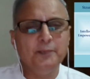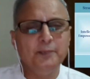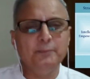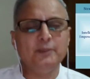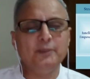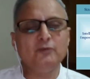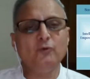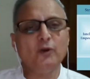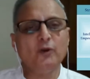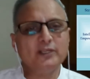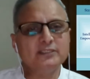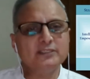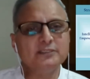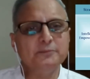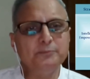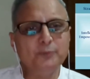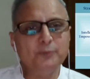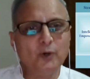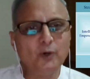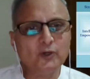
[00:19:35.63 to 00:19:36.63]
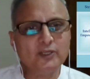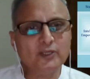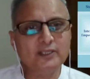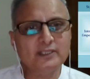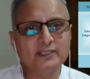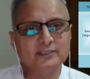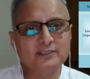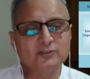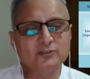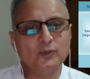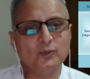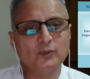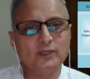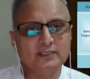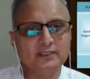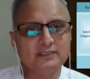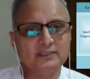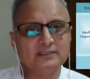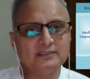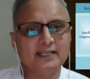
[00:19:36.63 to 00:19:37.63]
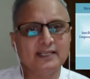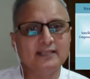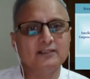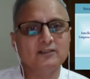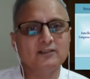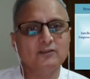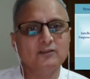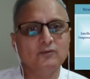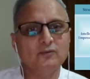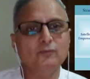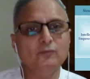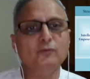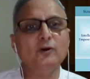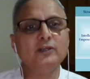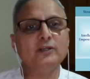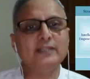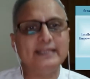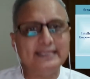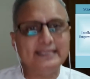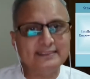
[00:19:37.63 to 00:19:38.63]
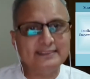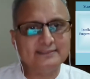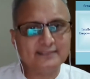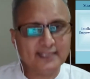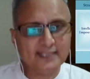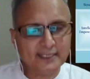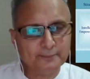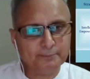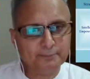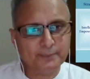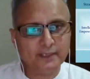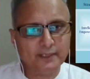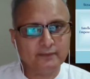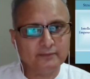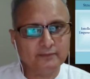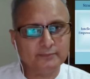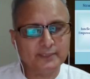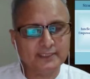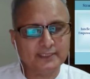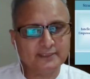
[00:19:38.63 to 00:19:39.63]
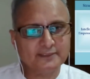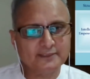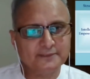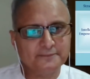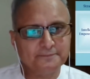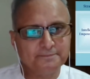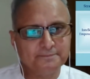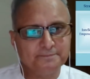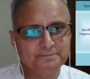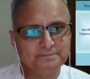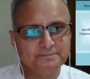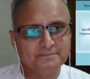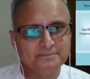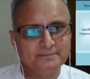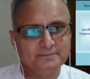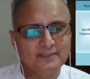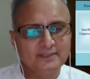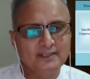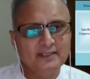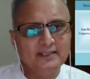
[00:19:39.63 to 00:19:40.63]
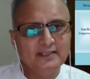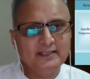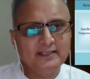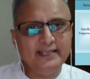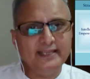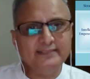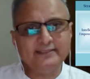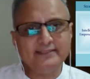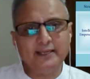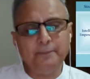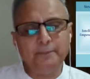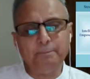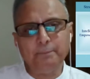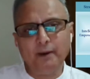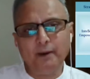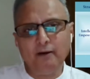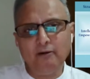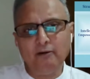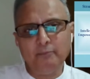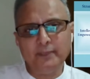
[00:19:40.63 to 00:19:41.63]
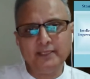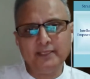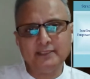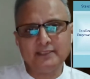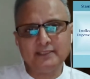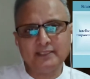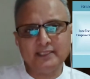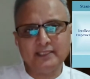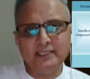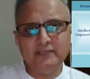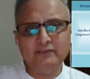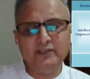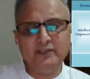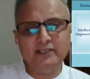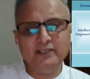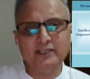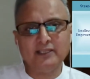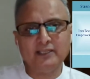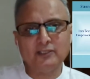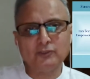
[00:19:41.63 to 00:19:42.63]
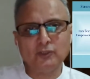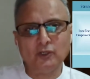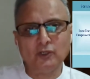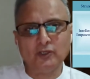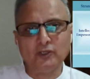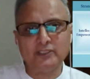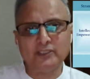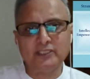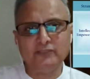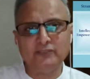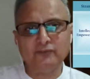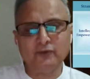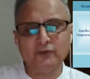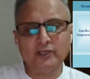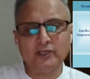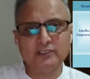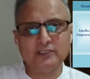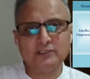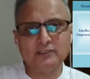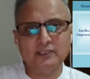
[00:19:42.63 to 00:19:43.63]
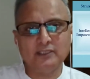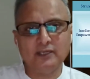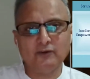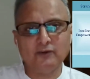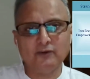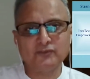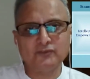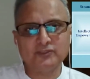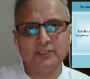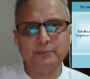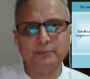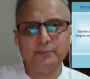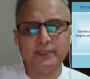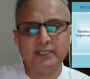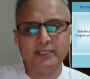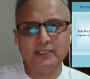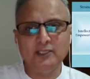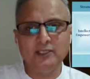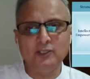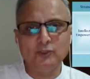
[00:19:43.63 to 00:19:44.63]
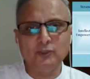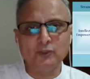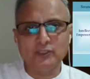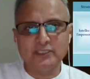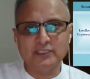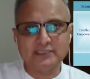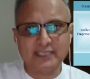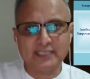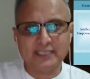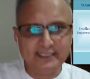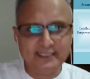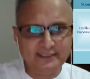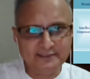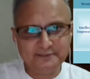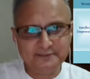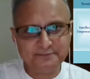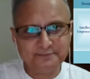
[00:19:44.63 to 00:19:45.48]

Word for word: But what is important is to understand what is empowerment. Is empowerment giving an authority for a, of somebody to decide?